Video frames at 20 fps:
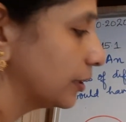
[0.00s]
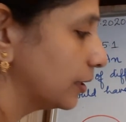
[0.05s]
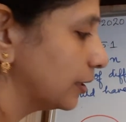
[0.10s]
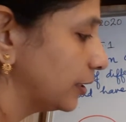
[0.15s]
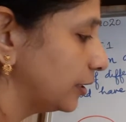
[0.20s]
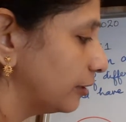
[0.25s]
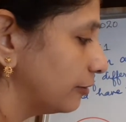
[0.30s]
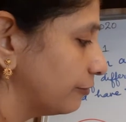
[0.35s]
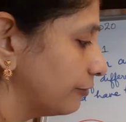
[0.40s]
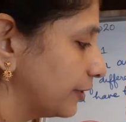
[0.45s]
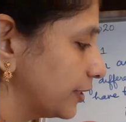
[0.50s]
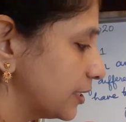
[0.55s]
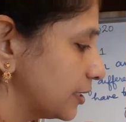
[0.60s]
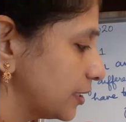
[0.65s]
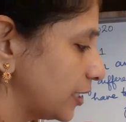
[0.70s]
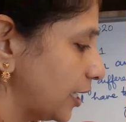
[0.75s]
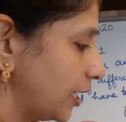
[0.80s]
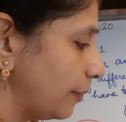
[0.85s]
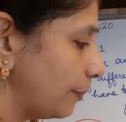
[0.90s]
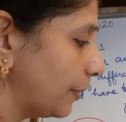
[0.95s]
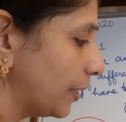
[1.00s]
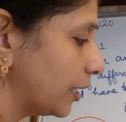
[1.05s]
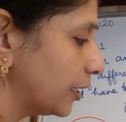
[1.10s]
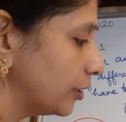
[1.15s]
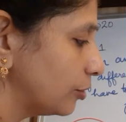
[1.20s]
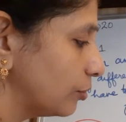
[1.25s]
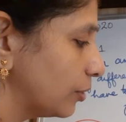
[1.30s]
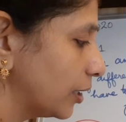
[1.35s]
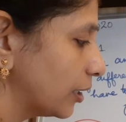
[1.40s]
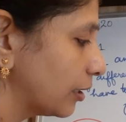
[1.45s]
In the first A part,
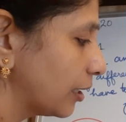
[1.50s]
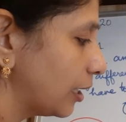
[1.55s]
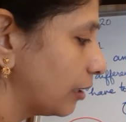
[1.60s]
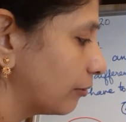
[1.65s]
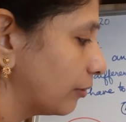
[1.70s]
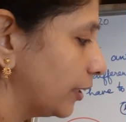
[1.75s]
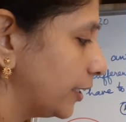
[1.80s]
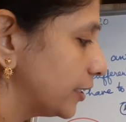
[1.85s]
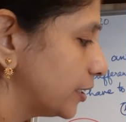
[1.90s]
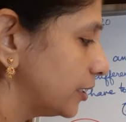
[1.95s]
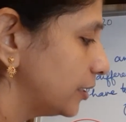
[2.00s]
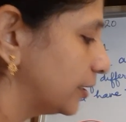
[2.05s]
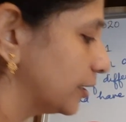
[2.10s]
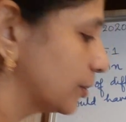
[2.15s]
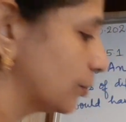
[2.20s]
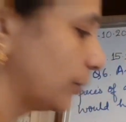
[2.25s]
you have calculated this